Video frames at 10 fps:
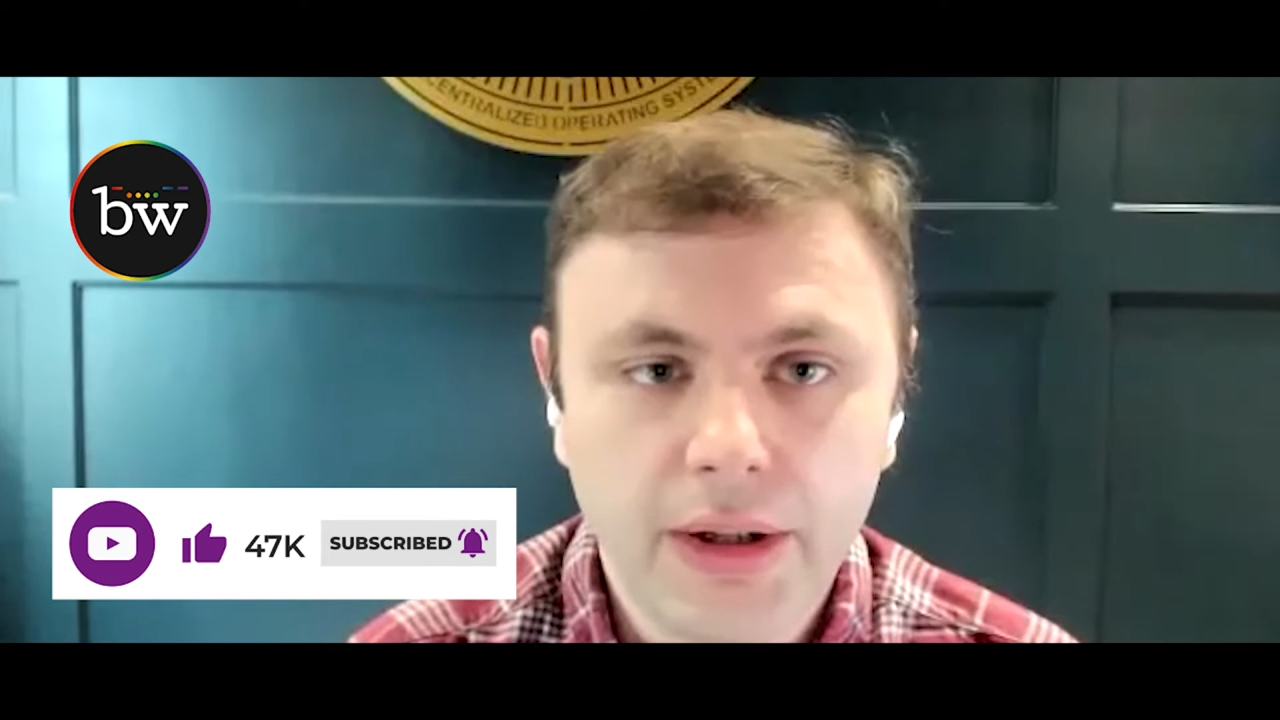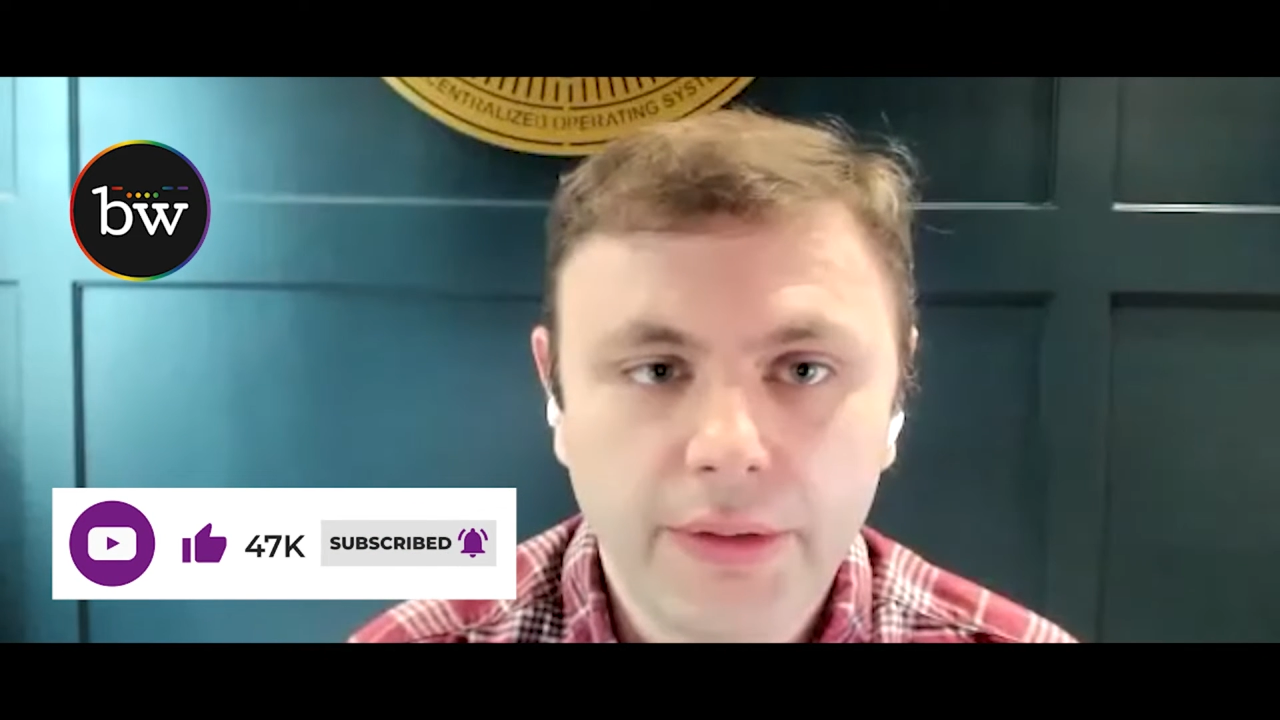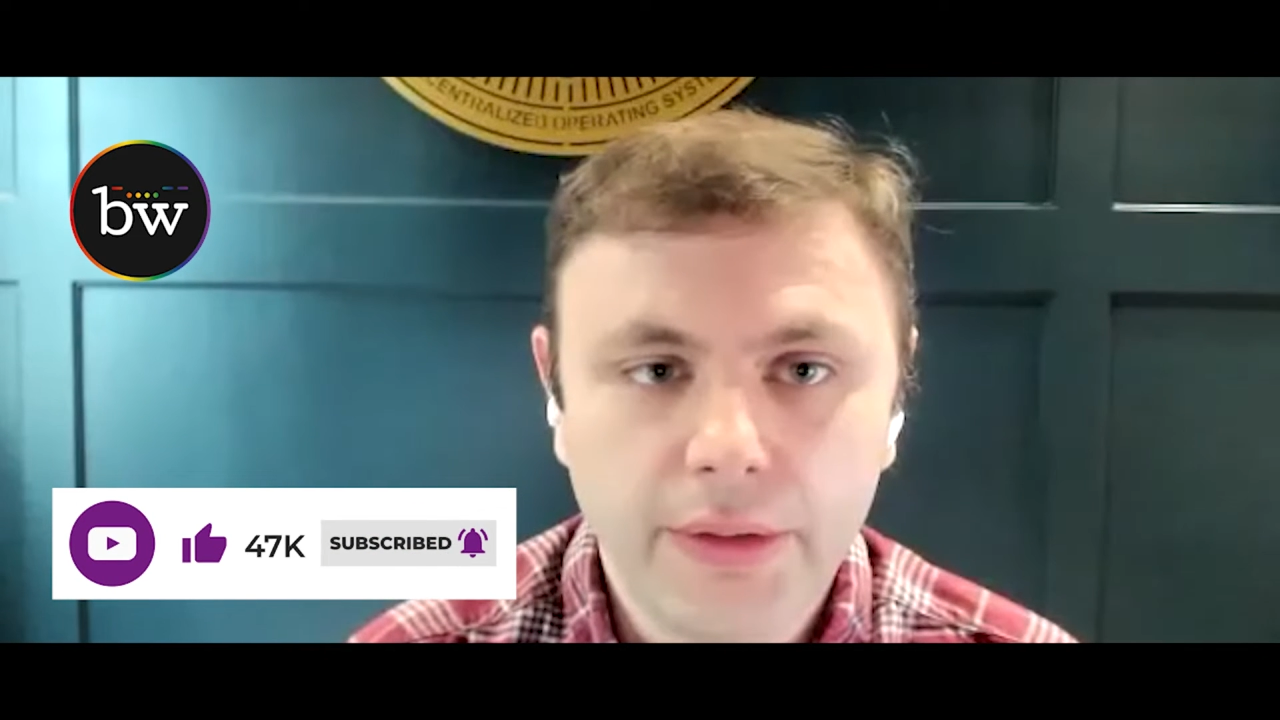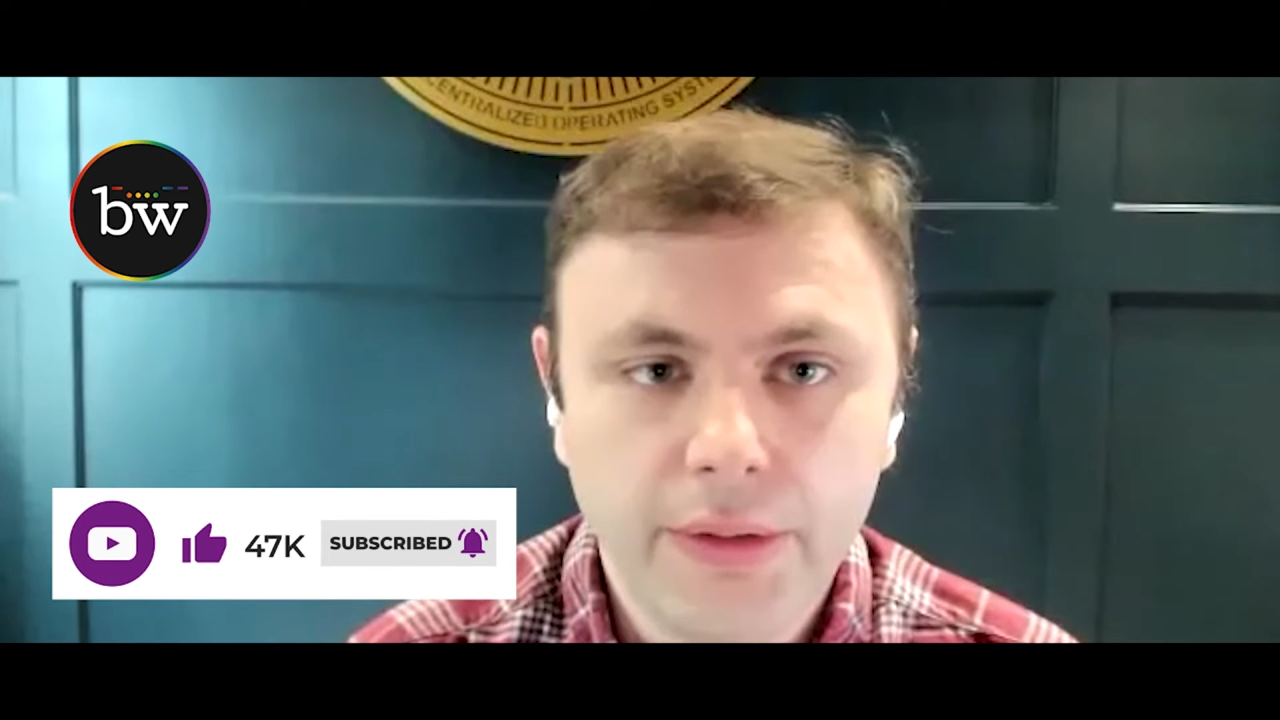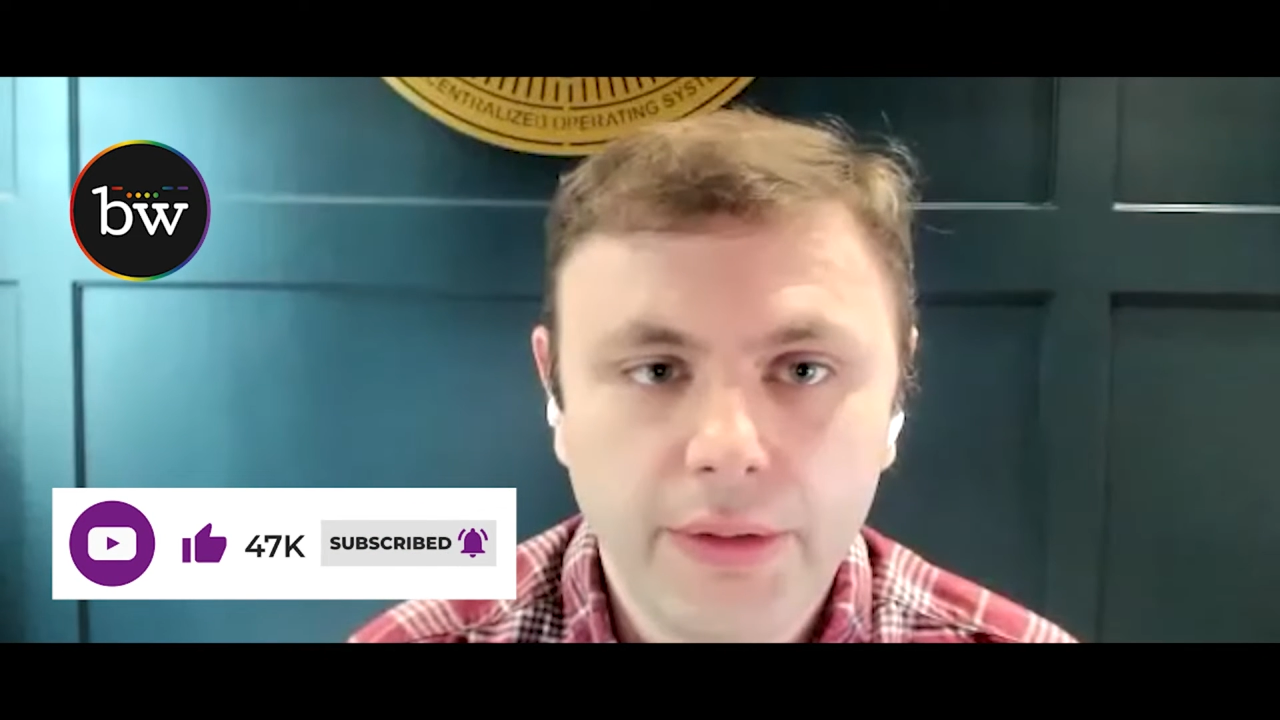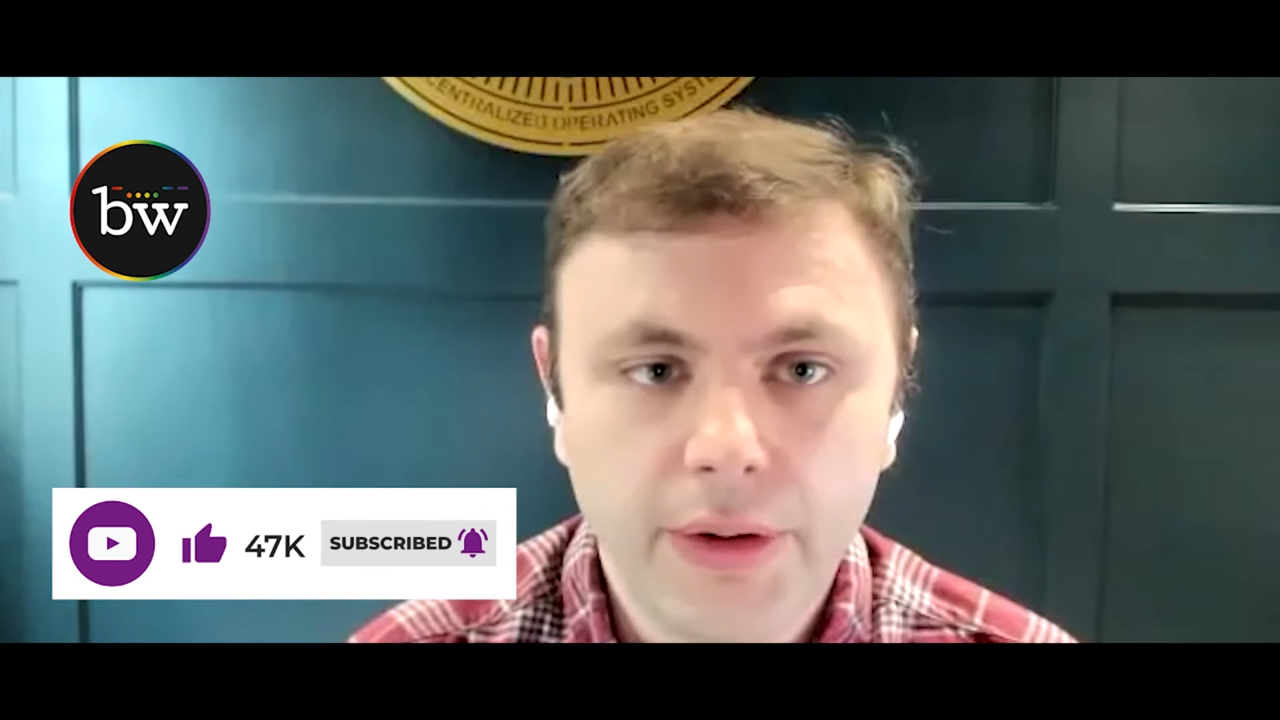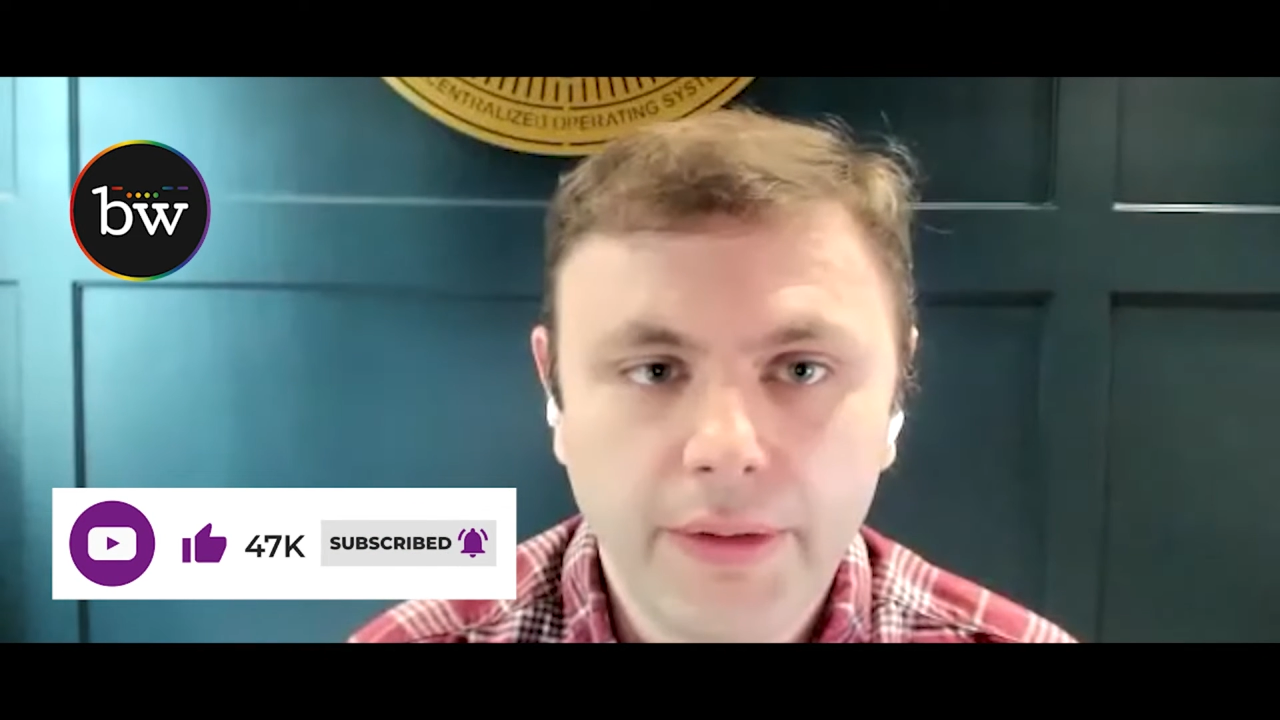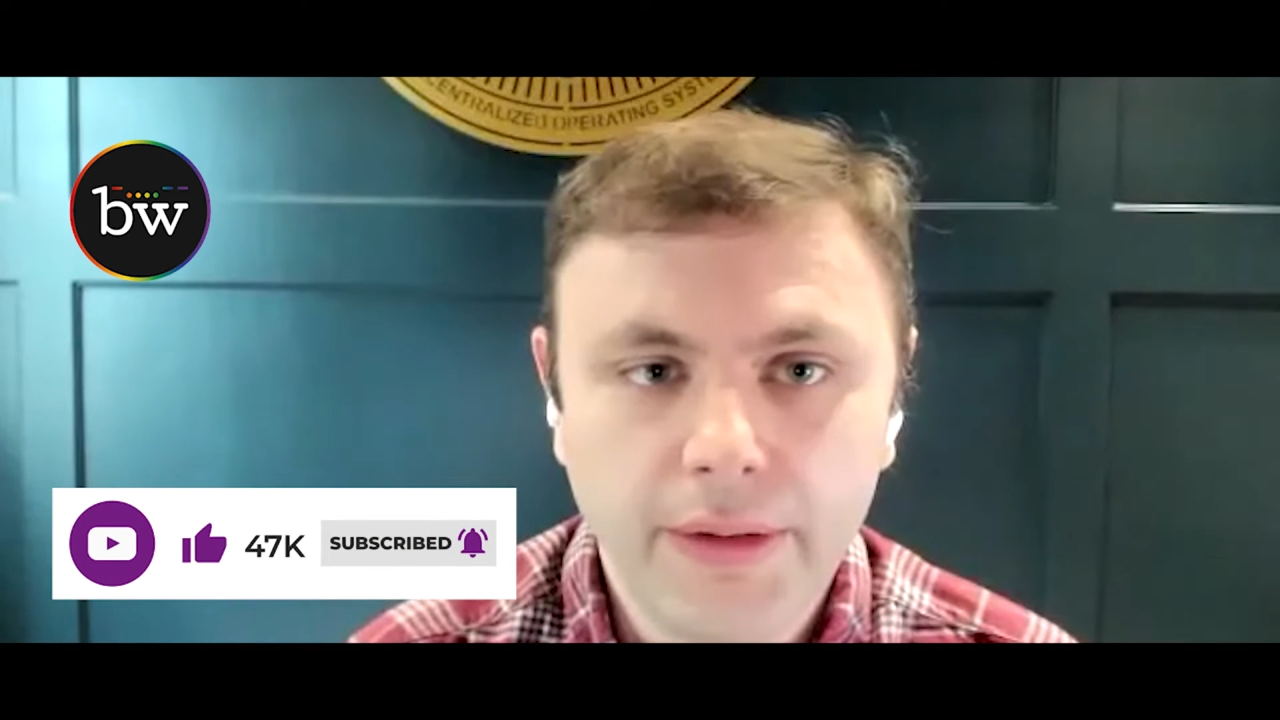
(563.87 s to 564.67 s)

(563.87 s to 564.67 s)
lawsuit or